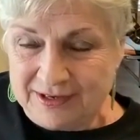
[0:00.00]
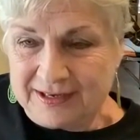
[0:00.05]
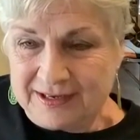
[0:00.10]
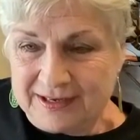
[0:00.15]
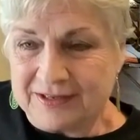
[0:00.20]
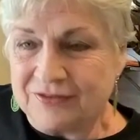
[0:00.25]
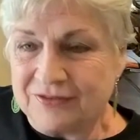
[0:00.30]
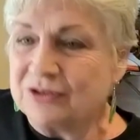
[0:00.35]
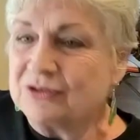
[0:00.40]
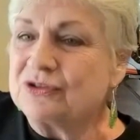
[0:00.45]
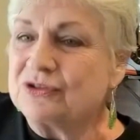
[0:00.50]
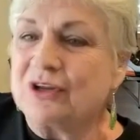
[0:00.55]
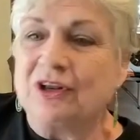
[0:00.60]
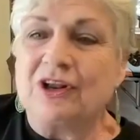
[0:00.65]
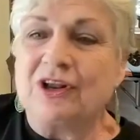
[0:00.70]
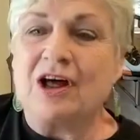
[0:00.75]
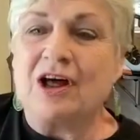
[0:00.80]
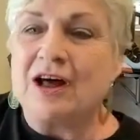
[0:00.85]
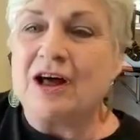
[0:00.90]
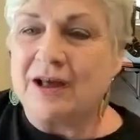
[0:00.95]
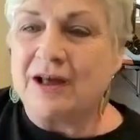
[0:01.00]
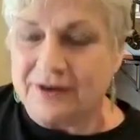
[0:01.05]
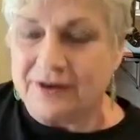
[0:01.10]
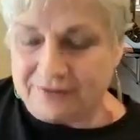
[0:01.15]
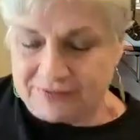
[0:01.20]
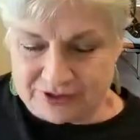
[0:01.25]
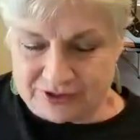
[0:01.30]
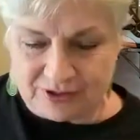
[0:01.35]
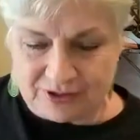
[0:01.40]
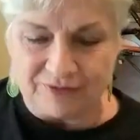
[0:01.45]
And there's a lot
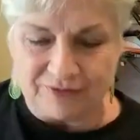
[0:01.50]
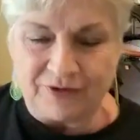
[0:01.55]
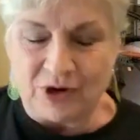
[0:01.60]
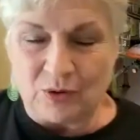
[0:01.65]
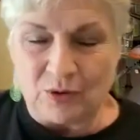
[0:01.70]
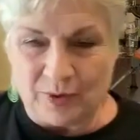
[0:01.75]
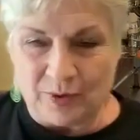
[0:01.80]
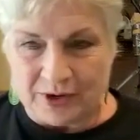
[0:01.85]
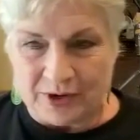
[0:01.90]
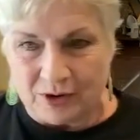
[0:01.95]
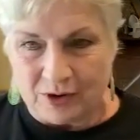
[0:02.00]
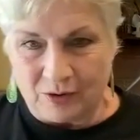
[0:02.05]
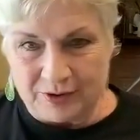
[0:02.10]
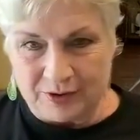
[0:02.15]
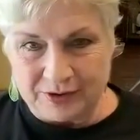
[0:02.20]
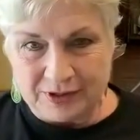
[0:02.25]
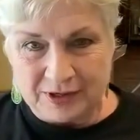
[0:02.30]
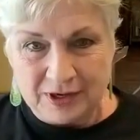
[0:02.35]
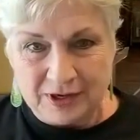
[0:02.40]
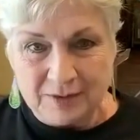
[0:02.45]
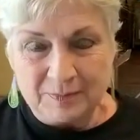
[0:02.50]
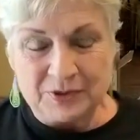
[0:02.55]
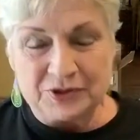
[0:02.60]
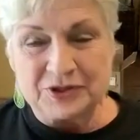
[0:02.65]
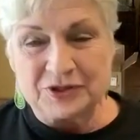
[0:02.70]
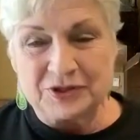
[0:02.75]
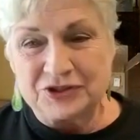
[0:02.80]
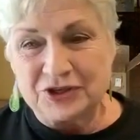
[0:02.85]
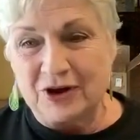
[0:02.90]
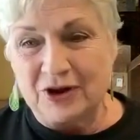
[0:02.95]
of stuff going on,
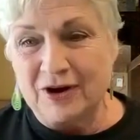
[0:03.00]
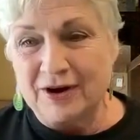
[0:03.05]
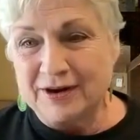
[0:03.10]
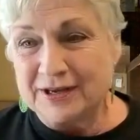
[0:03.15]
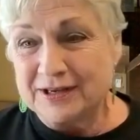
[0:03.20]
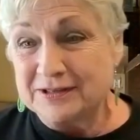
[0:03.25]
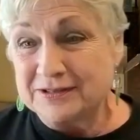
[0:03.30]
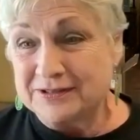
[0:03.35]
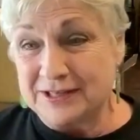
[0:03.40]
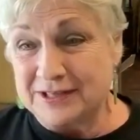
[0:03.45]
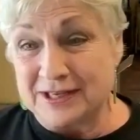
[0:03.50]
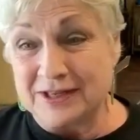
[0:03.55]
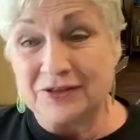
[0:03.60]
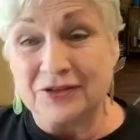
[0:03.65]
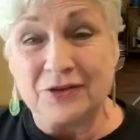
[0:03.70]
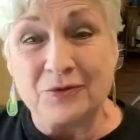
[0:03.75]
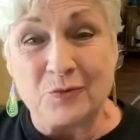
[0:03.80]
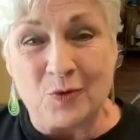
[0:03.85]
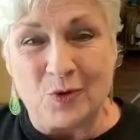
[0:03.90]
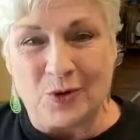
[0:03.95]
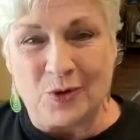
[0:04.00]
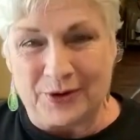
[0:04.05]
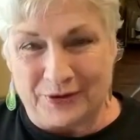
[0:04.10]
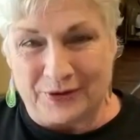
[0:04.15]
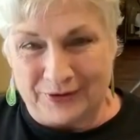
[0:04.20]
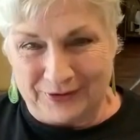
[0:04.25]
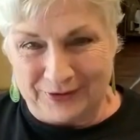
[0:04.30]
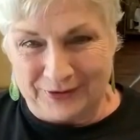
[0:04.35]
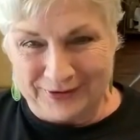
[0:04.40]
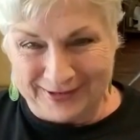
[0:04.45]
but the shark is in the
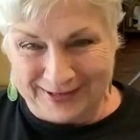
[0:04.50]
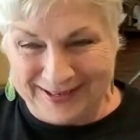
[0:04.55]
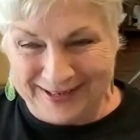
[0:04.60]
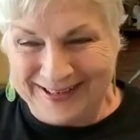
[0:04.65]
water.